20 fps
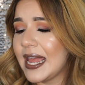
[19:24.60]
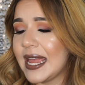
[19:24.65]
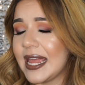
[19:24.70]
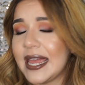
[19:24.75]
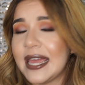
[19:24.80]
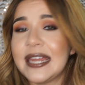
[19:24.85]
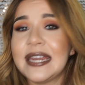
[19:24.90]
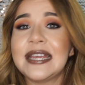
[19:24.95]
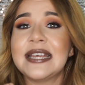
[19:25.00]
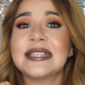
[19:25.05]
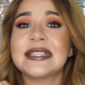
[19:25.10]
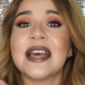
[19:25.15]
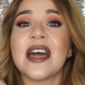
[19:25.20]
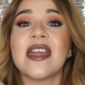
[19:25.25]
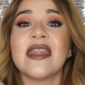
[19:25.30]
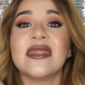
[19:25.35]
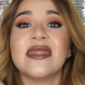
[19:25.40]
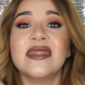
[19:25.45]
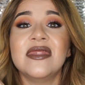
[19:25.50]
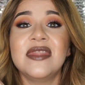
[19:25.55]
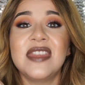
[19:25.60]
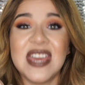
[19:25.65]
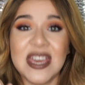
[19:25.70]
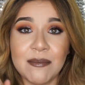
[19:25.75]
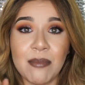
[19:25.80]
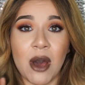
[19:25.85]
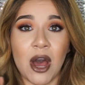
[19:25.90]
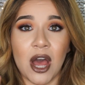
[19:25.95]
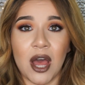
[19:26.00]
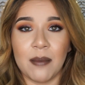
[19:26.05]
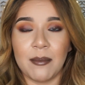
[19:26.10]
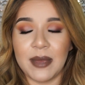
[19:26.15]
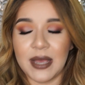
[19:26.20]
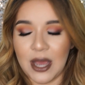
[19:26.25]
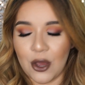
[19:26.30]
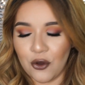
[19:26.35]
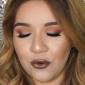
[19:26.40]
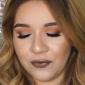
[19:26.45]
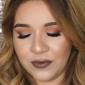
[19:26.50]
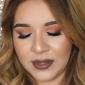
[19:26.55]
It is the bomb.
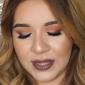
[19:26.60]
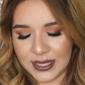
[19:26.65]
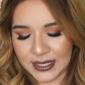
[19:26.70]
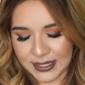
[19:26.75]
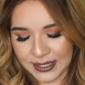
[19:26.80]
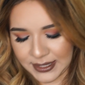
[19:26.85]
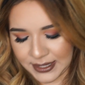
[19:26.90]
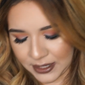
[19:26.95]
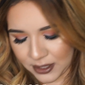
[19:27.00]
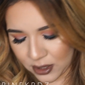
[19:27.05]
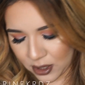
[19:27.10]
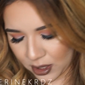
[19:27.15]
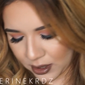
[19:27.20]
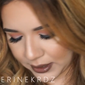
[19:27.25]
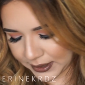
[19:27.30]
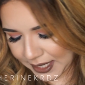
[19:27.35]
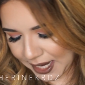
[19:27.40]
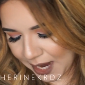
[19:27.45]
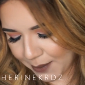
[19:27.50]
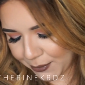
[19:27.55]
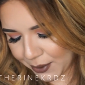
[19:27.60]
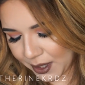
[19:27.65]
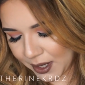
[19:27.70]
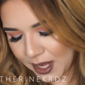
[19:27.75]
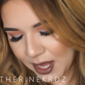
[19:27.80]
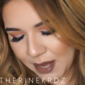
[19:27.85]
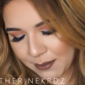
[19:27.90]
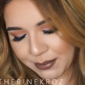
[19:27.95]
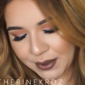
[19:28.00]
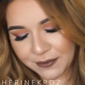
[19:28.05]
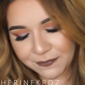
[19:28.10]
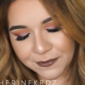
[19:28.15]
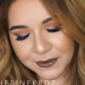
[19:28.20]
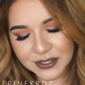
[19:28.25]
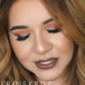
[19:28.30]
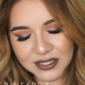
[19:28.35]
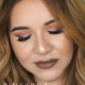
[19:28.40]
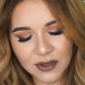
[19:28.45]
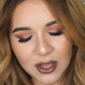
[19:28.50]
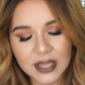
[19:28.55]
Hopefully I can get it all on camera. But
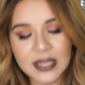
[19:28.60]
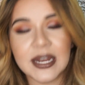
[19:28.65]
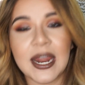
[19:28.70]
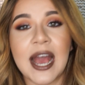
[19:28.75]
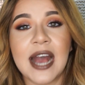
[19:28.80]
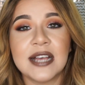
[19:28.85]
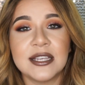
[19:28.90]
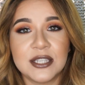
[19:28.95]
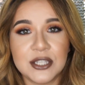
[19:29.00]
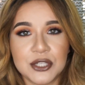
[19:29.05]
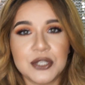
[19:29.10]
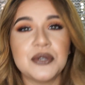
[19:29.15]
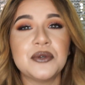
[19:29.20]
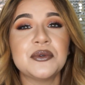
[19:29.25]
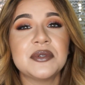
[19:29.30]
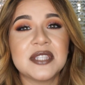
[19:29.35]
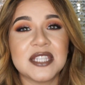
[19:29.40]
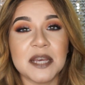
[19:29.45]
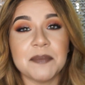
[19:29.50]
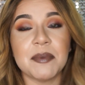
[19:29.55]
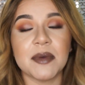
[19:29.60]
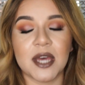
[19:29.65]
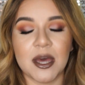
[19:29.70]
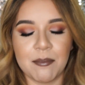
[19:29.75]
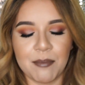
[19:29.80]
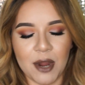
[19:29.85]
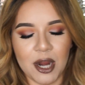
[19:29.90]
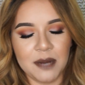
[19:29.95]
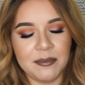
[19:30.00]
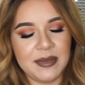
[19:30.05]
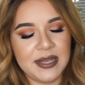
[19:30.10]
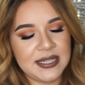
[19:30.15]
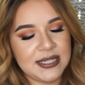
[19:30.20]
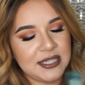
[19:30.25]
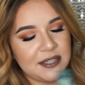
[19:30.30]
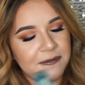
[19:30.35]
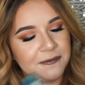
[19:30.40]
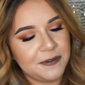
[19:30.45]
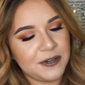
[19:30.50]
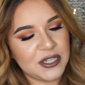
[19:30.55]
first of all, it has 2 zip compartments.
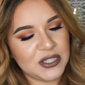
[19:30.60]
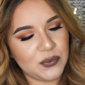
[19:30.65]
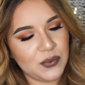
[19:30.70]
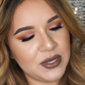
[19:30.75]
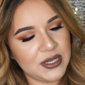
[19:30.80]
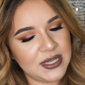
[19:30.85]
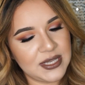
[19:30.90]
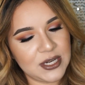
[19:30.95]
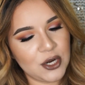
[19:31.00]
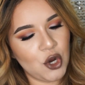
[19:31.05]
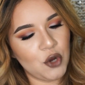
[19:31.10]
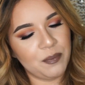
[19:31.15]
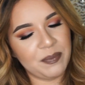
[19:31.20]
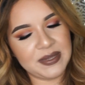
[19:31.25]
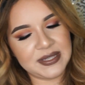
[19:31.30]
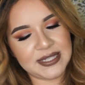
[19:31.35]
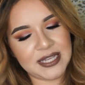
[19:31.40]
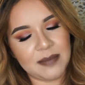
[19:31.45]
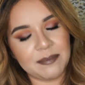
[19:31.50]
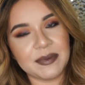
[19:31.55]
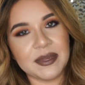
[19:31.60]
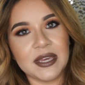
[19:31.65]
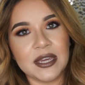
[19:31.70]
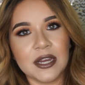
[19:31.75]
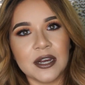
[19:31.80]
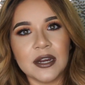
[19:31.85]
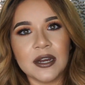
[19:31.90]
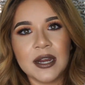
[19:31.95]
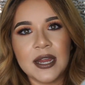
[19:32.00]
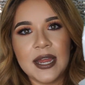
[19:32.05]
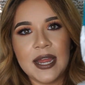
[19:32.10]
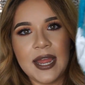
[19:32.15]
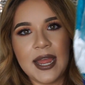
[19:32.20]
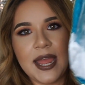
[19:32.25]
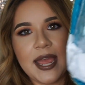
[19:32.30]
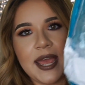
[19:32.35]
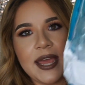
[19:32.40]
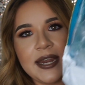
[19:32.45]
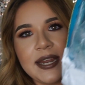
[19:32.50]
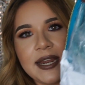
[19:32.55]
The first one, it opens up here,
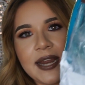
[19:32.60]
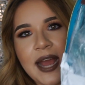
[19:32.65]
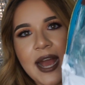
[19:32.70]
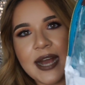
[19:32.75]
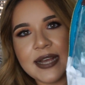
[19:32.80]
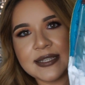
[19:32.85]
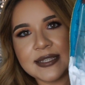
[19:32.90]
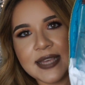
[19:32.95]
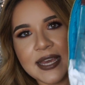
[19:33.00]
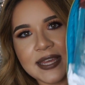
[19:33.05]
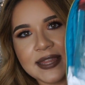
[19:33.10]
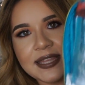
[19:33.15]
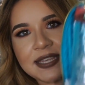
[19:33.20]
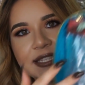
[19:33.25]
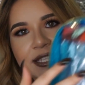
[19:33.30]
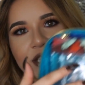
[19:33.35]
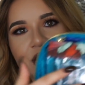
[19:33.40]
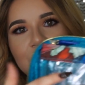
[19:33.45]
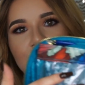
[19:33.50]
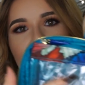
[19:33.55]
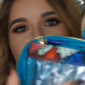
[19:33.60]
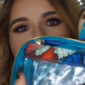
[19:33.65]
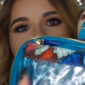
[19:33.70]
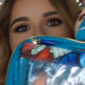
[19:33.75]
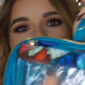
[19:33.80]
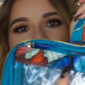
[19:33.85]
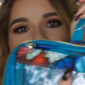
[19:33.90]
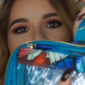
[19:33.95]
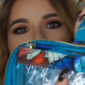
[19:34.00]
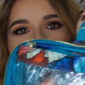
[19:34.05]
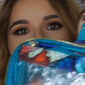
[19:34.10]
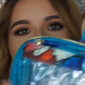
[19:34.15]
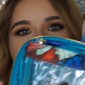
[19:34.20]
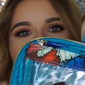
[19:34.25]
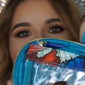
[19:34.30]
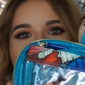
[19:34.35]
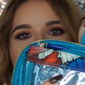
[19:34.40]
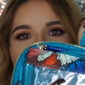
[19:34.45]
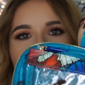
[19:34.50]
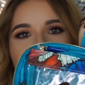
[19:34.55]
and it has like these 2 little
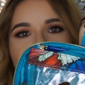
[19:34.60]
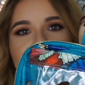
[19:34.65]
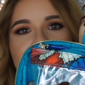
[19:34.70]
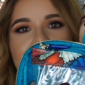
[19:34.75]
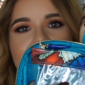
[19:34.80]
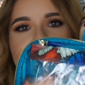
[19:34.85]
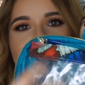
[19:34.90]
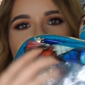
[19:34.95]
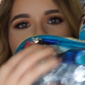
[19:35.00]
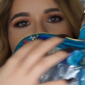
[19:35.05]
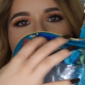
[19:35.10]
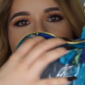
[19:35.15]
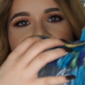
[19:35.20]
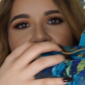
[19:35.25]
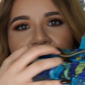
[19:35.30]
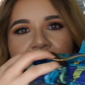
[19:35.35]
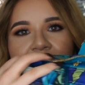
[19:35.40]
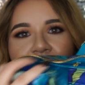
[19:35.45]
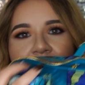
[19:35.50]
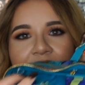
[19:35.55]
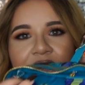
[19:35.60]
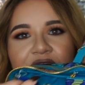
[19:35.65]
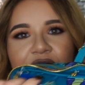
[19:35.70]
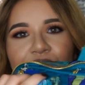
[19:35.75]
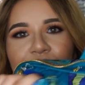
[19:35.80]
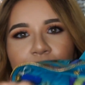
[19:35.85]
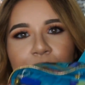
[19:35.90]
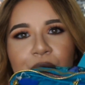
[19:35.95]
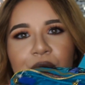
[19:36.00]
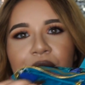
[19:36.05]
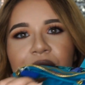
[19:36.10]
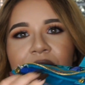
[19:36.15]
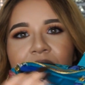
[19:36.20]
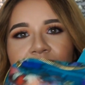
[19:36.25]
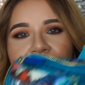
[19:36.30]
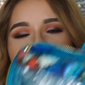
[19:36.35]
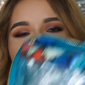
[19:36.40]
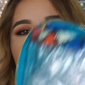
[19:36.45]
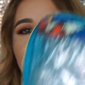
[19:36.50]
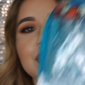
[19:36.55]
pouches. I believe you can actually remove them
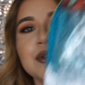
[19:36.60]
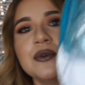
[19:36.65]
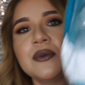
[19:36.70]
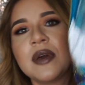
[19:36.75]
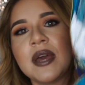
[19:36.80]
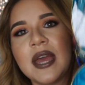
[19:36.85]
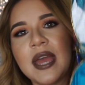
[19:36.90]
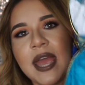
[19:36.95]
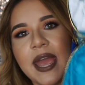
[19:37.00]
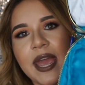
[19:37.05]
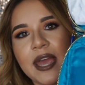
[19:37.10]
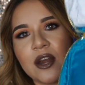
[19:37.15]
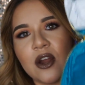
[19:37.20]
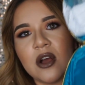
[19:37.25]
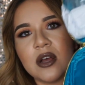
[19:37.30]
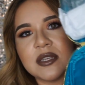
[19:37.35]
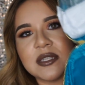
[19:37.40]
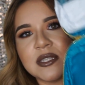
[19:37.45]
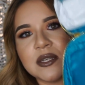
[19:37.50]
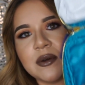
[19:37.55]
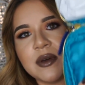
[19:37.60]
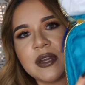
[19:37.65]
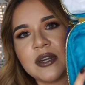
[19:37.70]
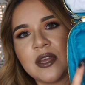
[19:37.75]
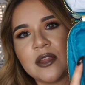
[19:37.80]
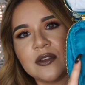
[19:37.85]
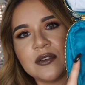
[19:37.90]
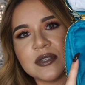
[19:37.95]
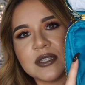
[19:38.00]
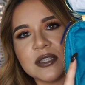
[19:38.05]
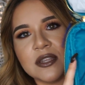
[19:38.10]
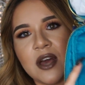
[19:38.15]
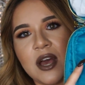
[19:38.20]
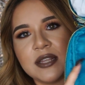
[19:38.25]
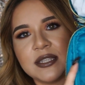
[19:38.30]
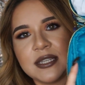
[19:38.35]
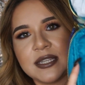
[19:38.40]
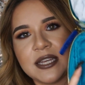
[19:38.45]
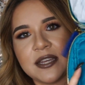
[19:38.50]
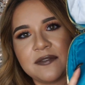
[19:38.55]
too, and also another
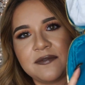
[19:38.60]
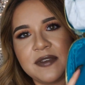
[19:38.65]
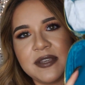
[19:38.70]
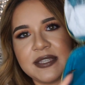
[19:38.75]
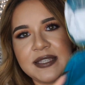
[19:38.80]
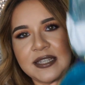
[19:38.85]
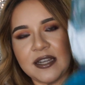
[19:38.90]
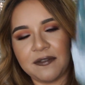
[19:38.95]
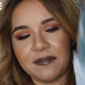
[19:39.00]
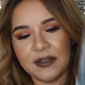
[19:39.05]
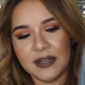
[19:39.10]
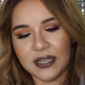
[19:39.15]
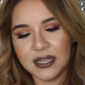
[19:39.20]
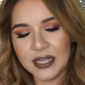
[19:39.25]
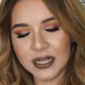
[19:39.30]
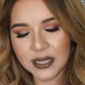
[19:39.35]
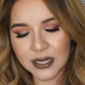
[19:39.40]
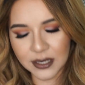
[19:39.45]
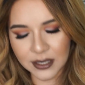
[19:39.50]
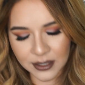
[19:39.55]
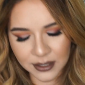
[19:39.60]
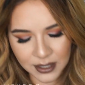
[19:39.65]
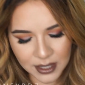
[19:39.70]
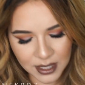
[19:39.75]
slot to like fit stuff in here,